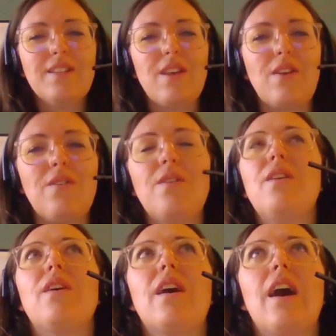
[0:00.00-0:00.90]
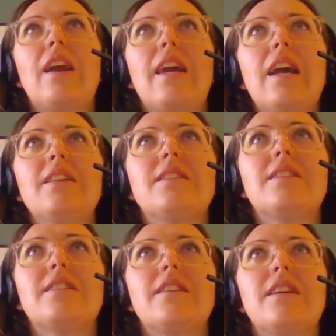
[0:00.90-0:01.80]
So I
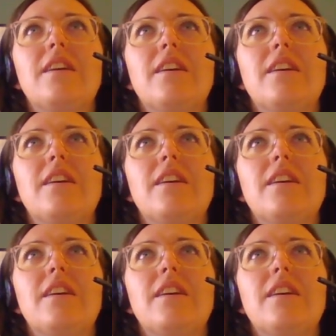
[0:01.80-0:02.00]
guess,